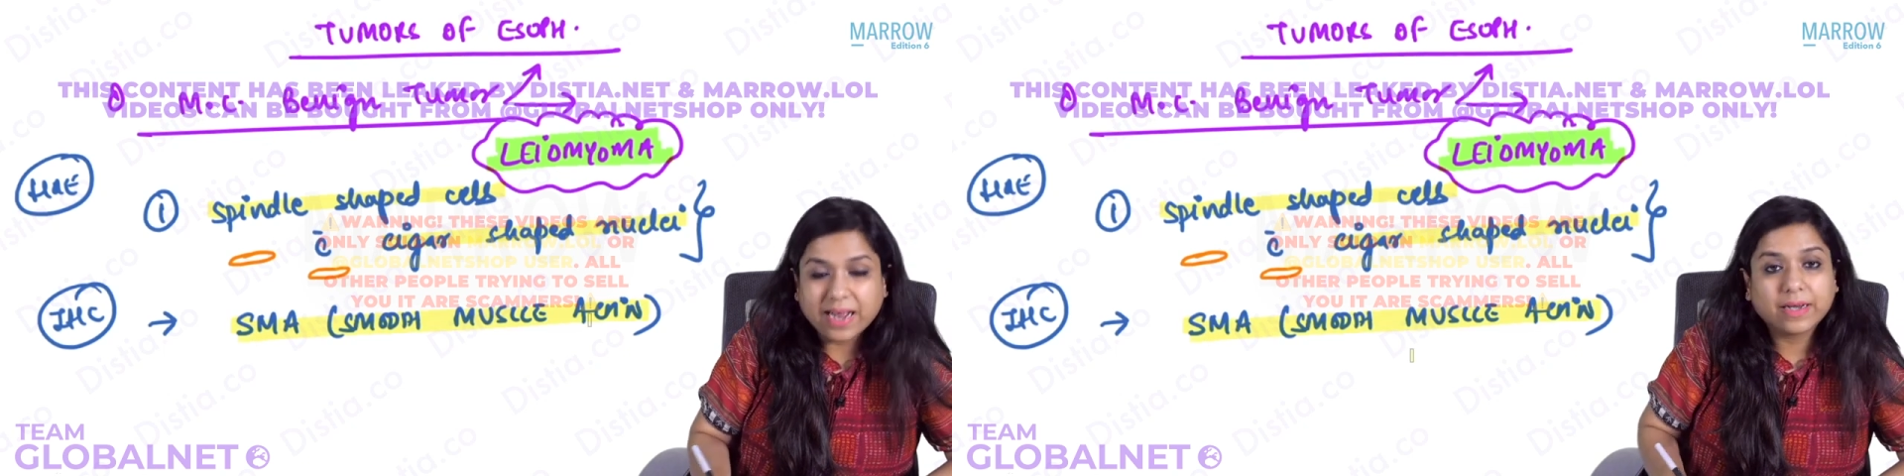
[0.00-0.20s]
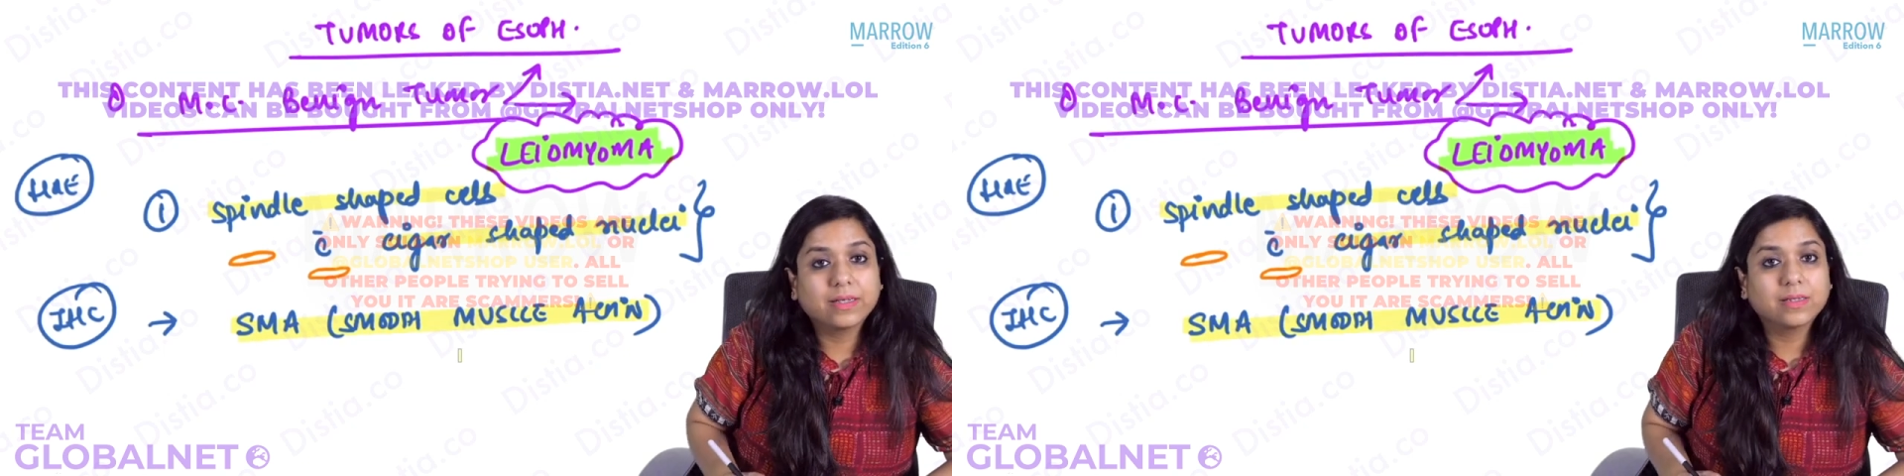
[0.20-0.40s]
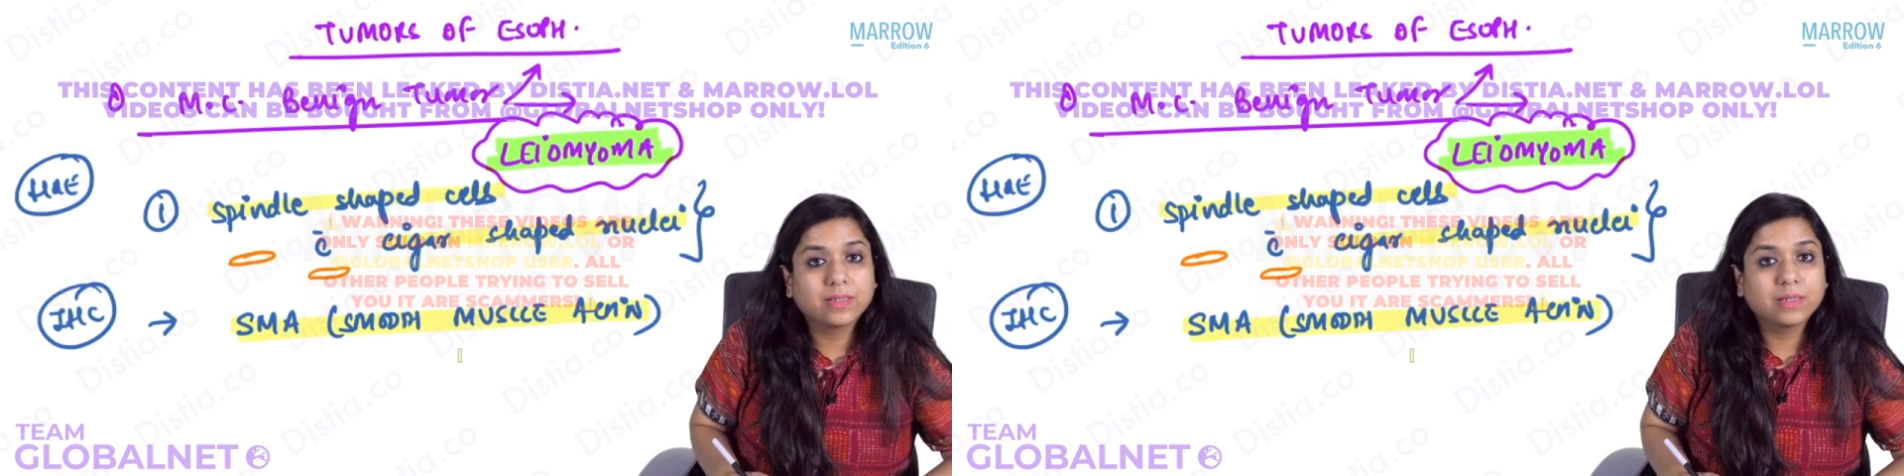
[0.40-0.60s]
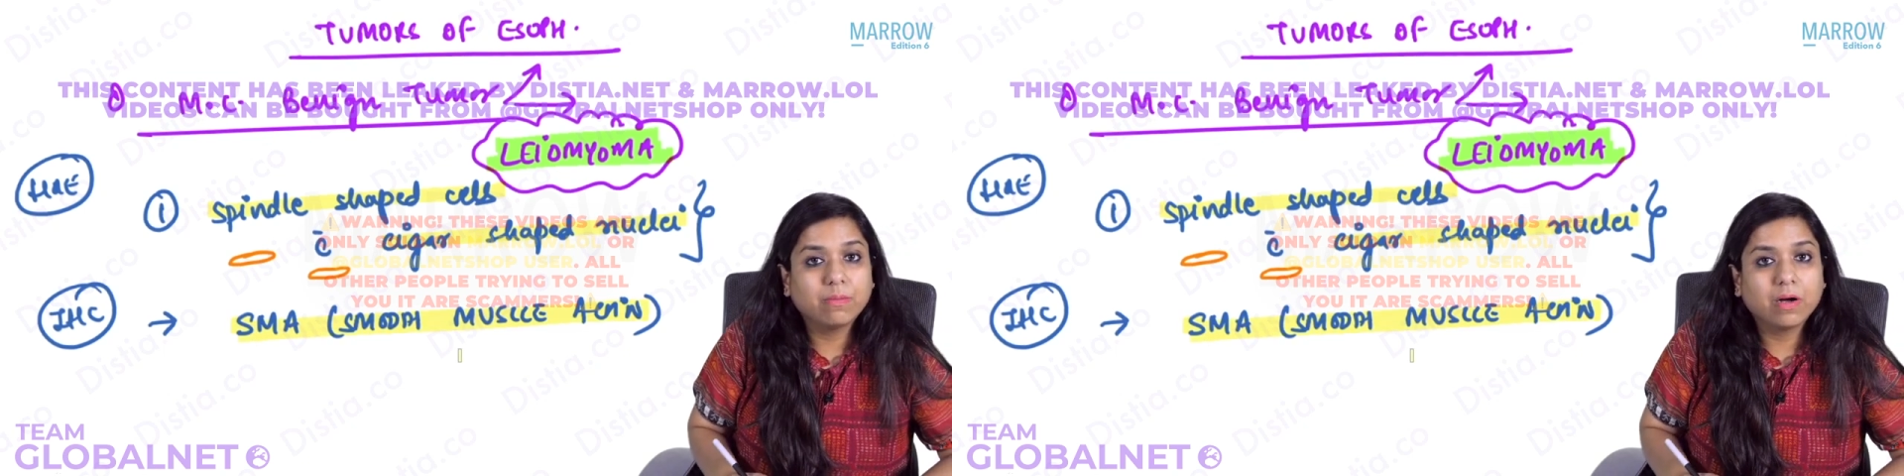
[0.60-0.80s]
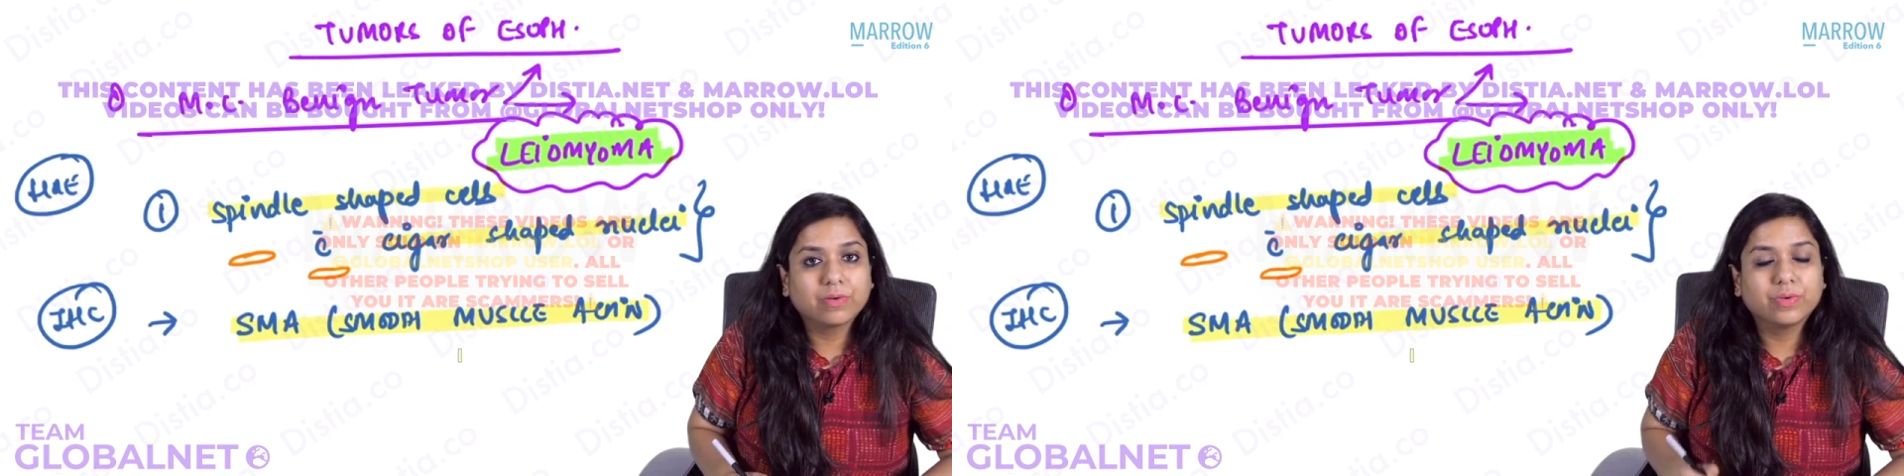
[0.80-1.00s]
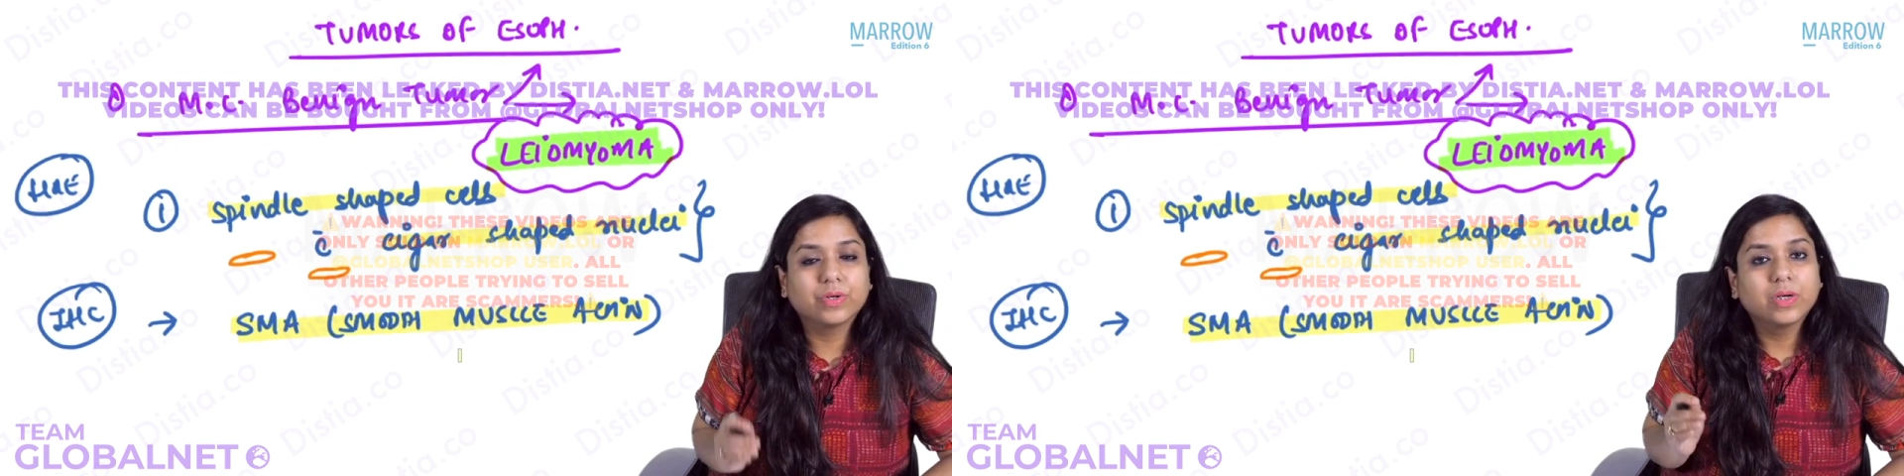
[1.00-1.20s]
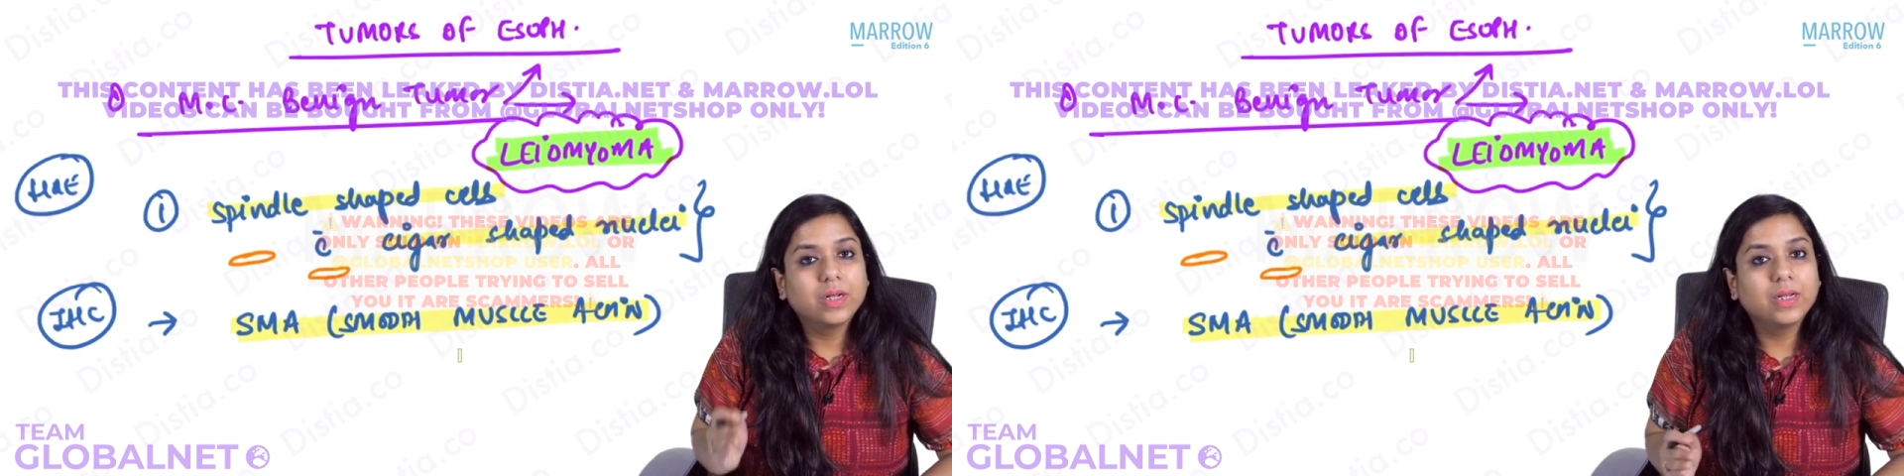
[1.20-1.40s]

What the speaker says: actin is the marker.